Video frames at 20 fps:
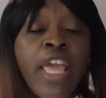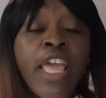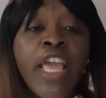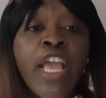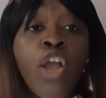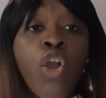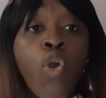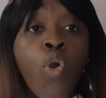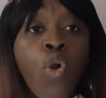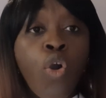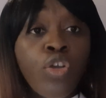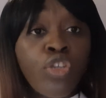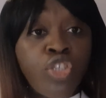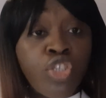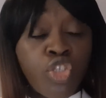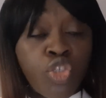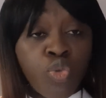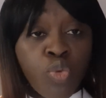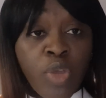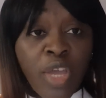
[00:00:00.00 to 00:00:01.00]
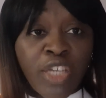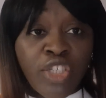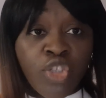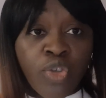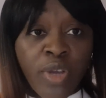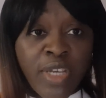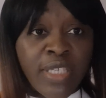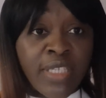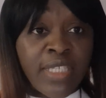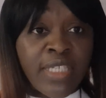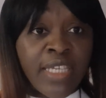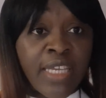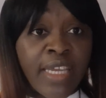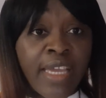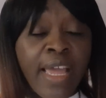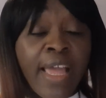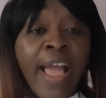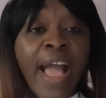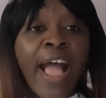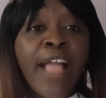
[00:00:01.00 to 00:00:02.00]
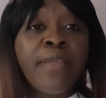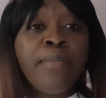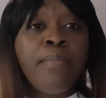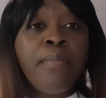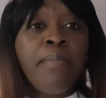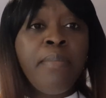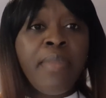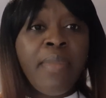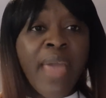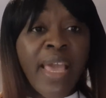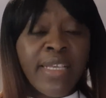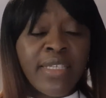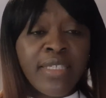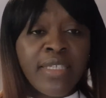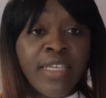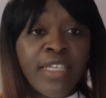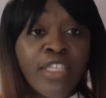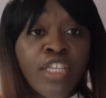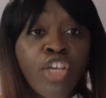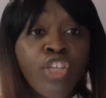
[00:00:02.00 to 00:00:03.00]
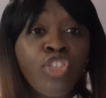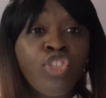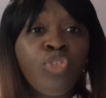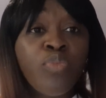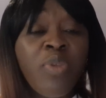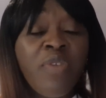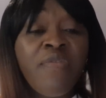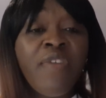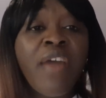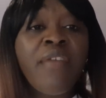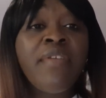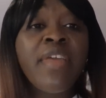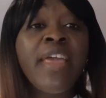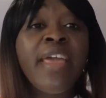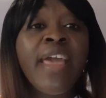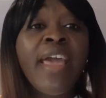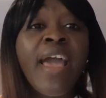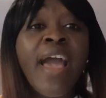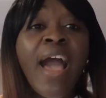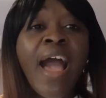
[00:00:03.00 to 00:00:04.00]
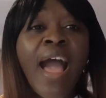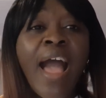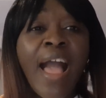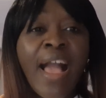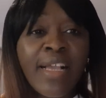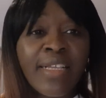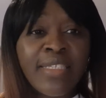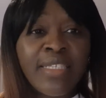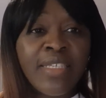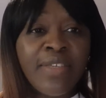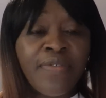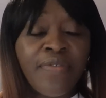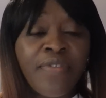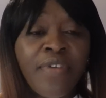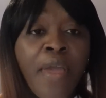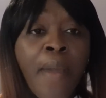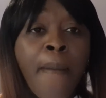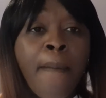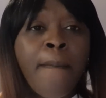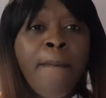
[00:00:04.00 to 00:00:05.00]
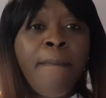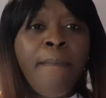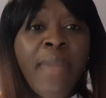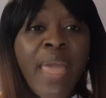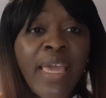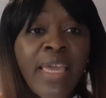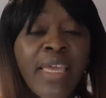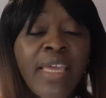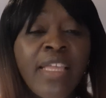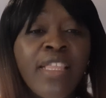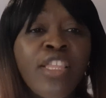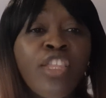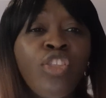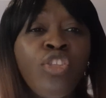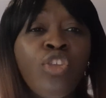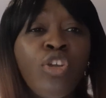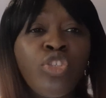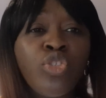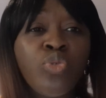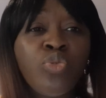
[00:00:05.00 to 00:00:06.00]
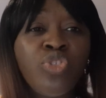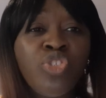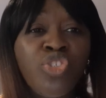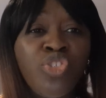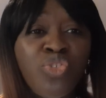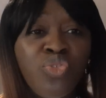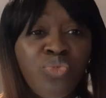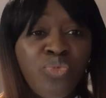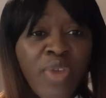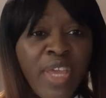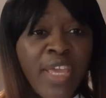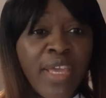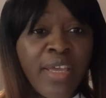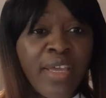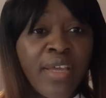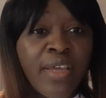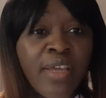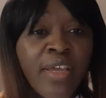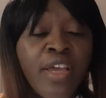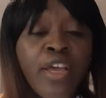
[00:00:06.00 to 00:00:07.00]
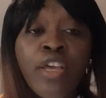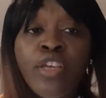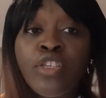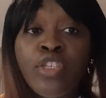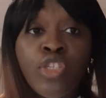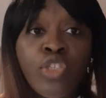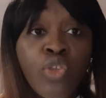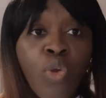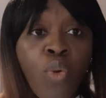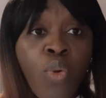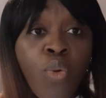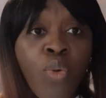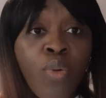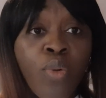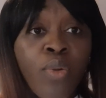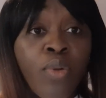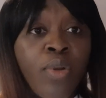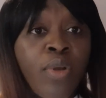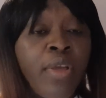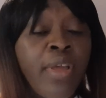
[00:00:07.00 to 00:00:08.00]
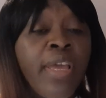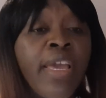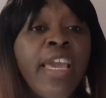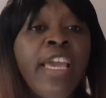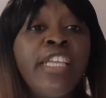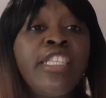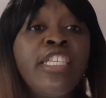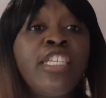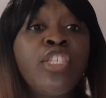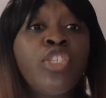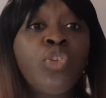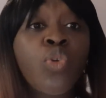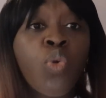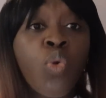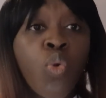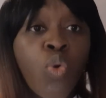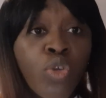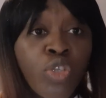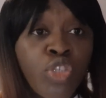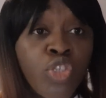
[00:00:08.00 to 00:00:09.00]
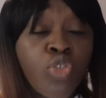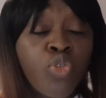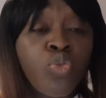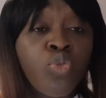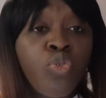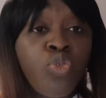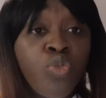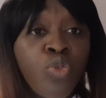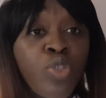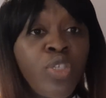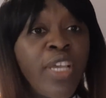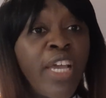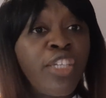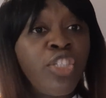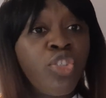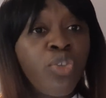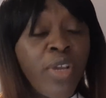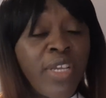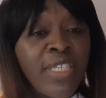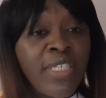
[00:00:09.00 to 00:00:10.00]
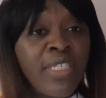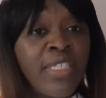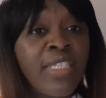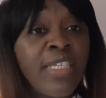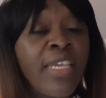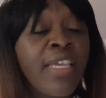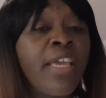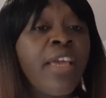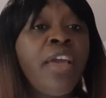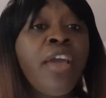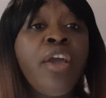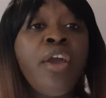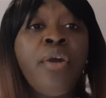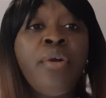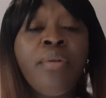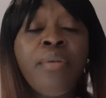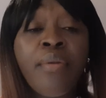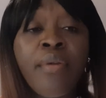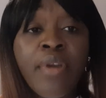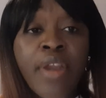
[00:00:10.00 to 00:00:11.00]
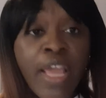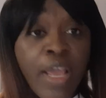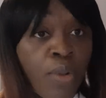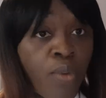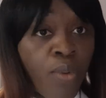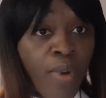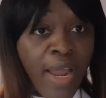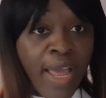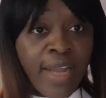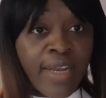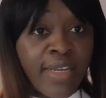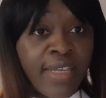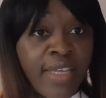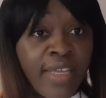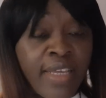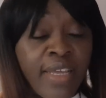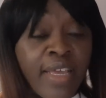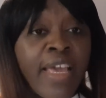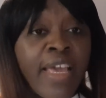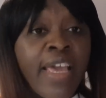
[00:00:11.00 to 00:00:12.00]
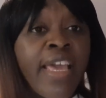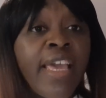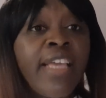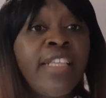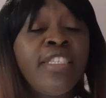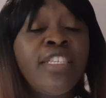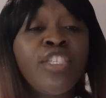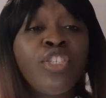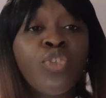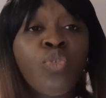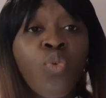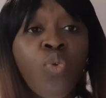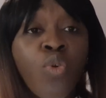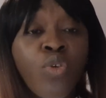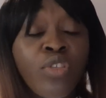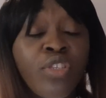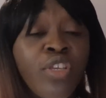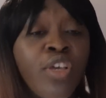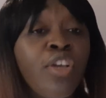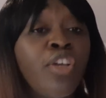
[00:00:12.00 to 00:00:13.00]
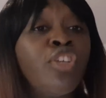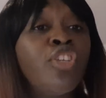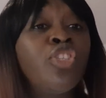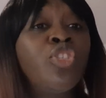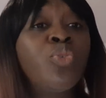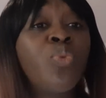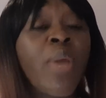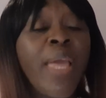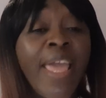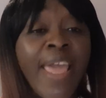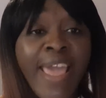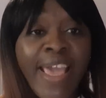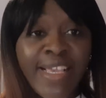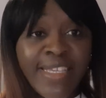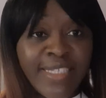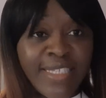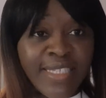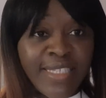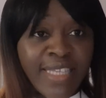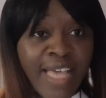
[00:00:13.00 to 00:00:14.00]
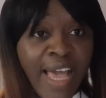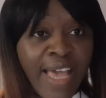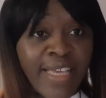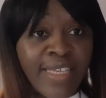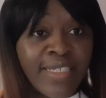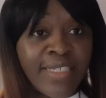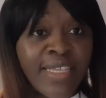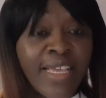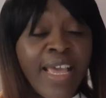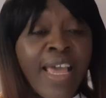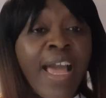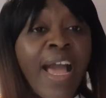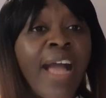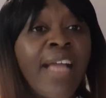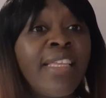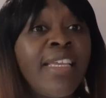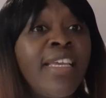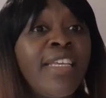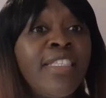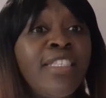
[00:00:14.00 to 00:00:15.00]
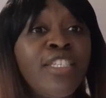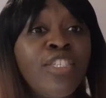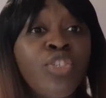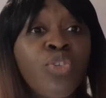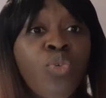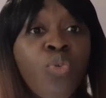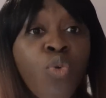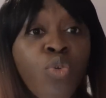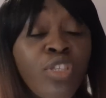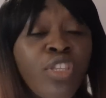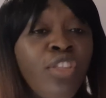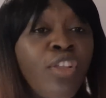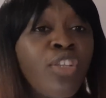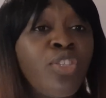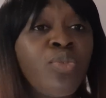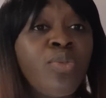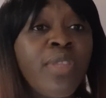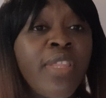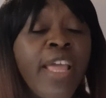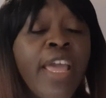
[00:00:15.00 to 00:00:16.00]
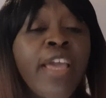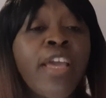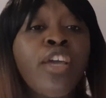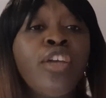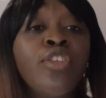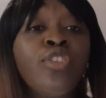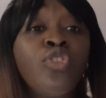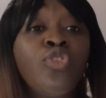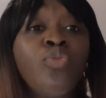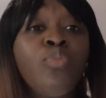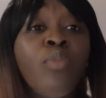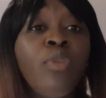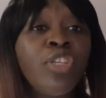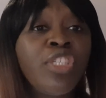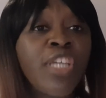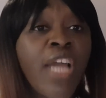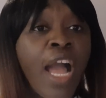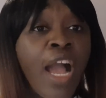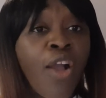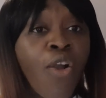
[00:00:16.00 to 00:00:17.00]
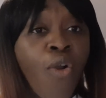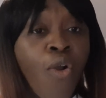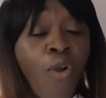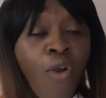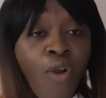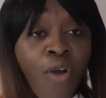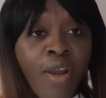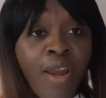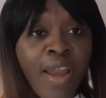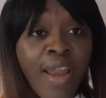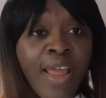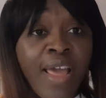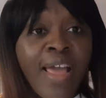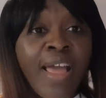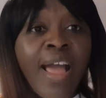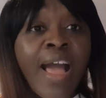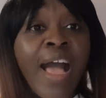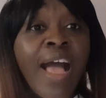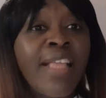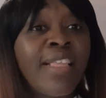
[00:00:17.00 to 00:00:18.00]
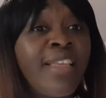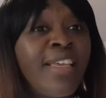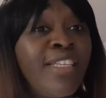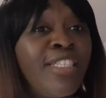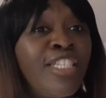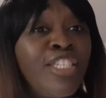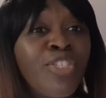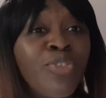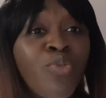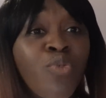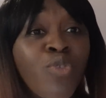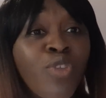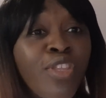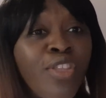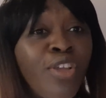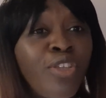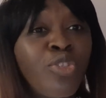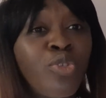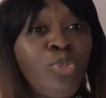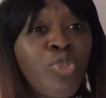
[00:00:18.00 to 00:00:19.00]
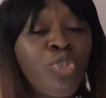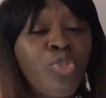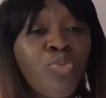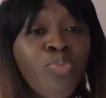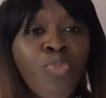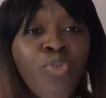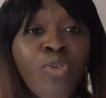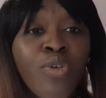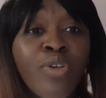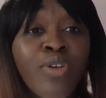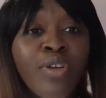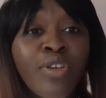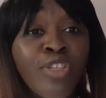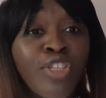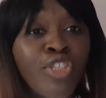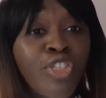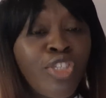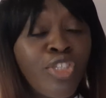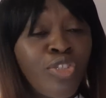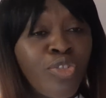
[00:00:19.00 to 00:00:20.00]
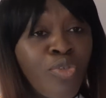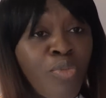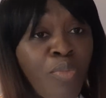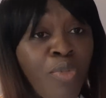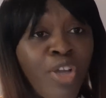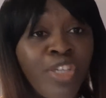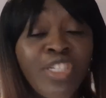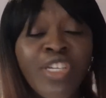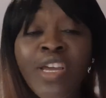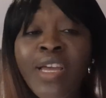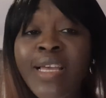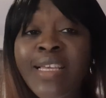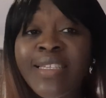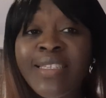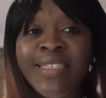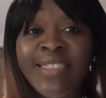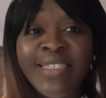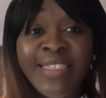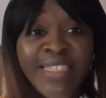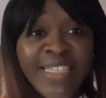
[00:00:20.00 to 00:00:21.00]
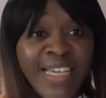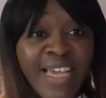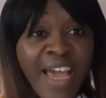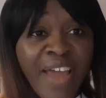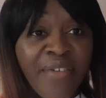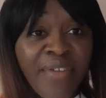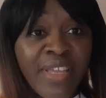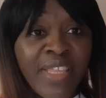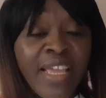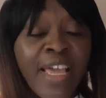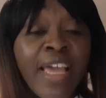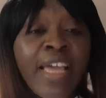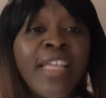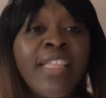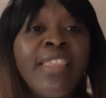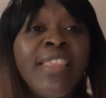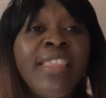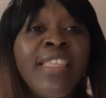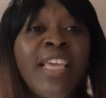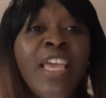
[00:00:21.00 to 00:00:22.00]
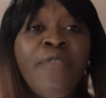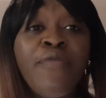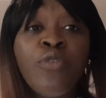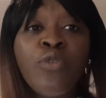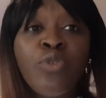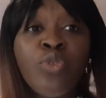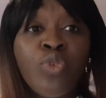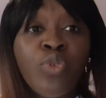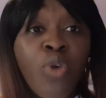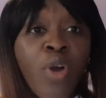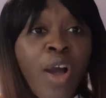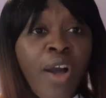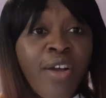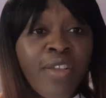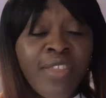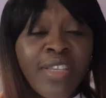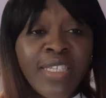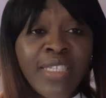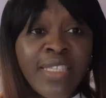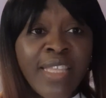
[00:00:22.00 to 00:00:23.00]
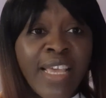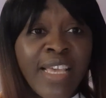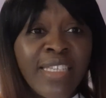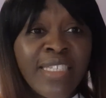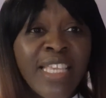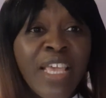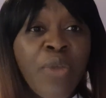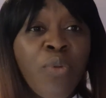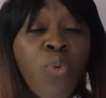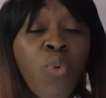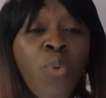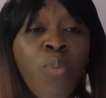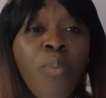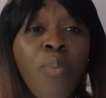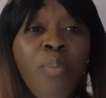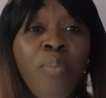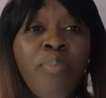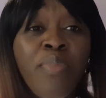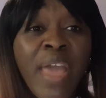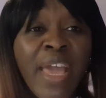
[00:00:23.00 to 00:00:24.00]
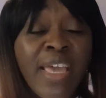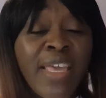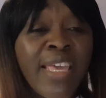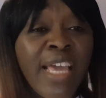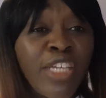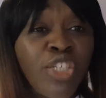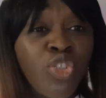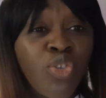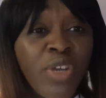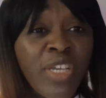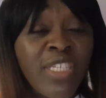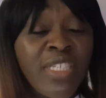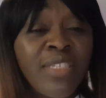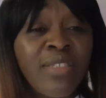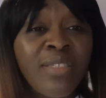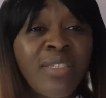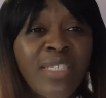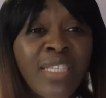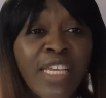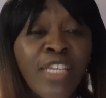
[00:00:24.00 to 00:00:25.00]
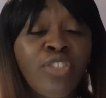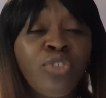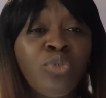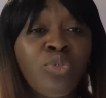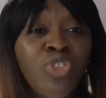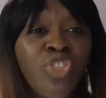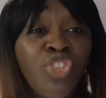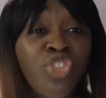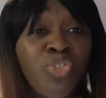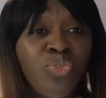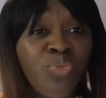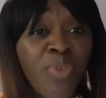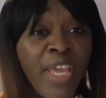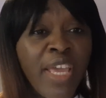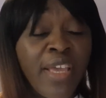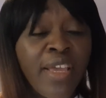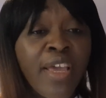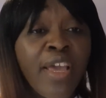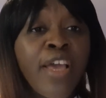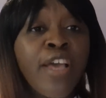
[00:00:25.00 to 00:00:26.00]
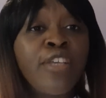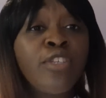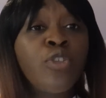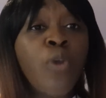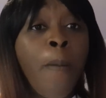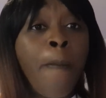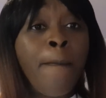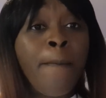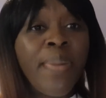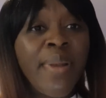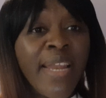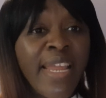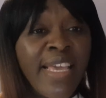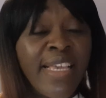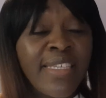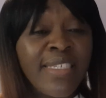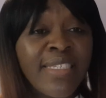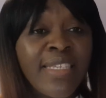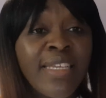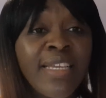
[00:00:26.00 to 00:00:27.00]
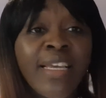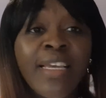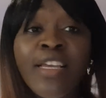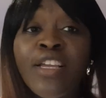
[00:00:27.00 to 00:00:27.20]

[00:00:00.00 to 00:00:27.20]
it goes to your joystick and makes it to be very active, make it not to shrink. So it is good to use your joystick regularly. It is good to exercise, and it is good not to take too much alcohol, and it is good not to smoke too much cigarette. If you do all these things, it will make your joystick to shrink. So please